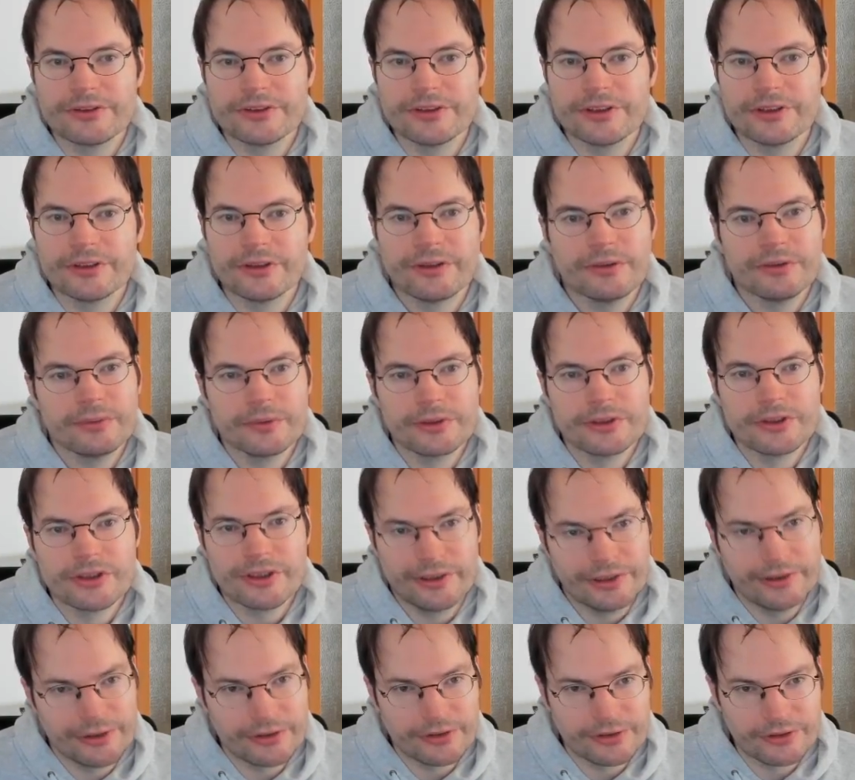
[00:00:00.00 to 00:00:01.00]
then you would
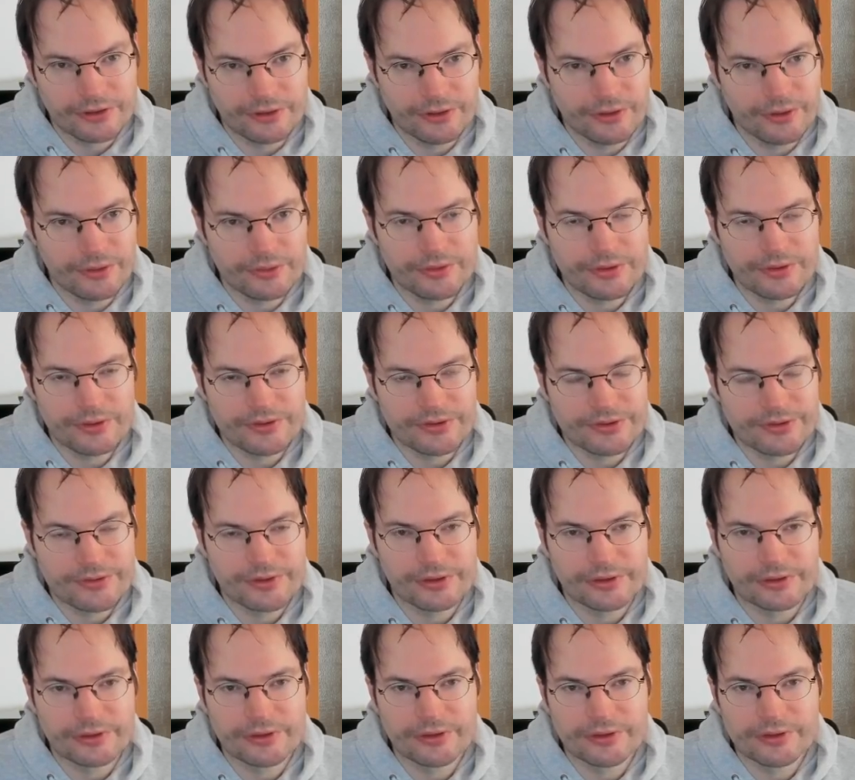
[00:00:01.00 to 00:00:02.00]
change the node
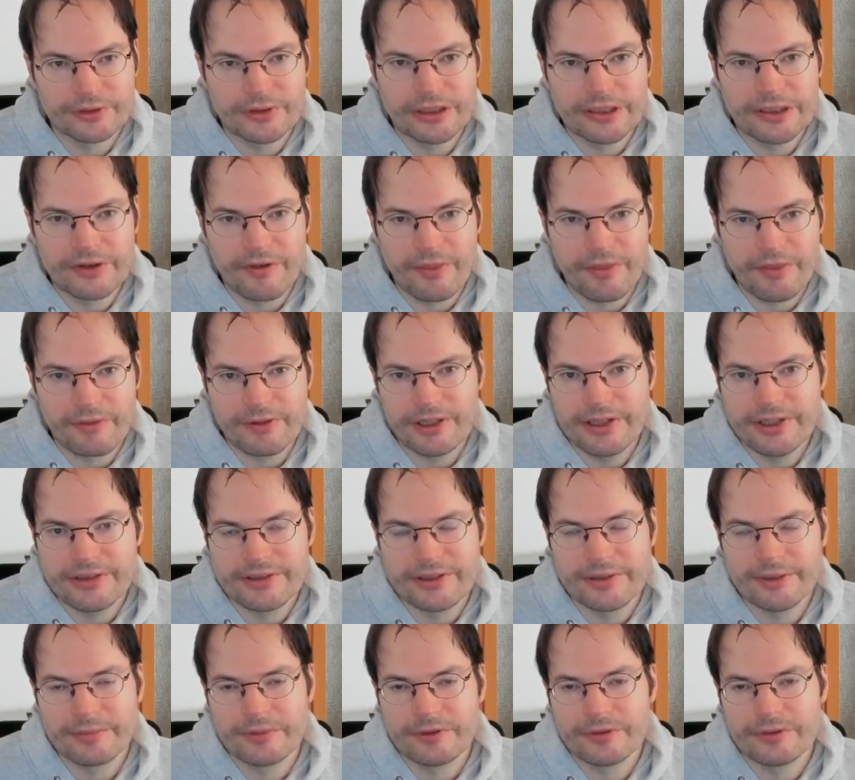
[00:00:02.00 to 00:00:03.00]
constructor to have 3
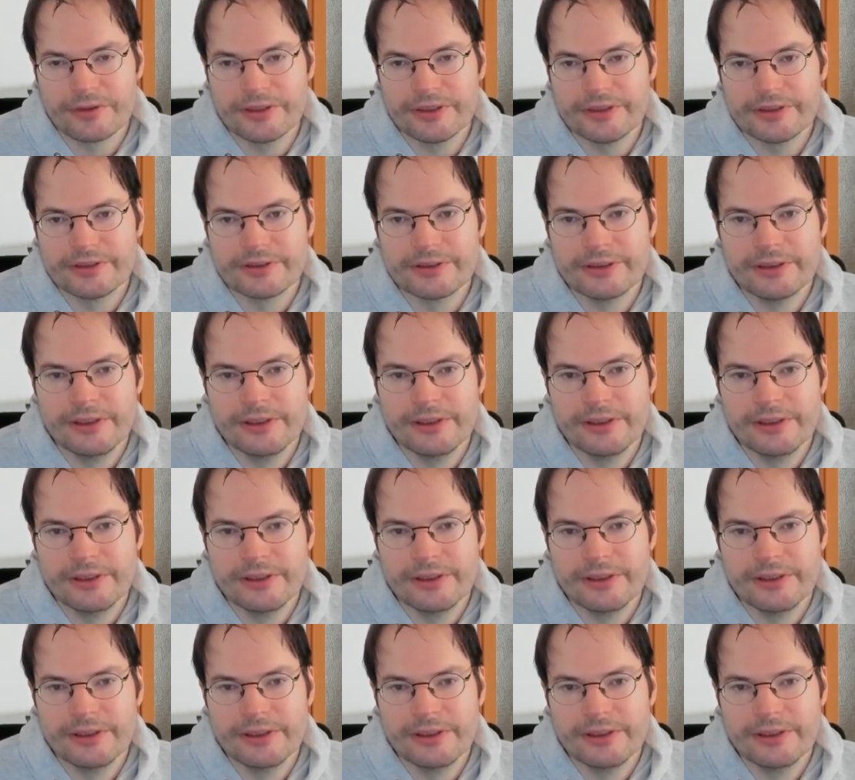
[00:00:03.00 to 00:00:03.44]
subtrees.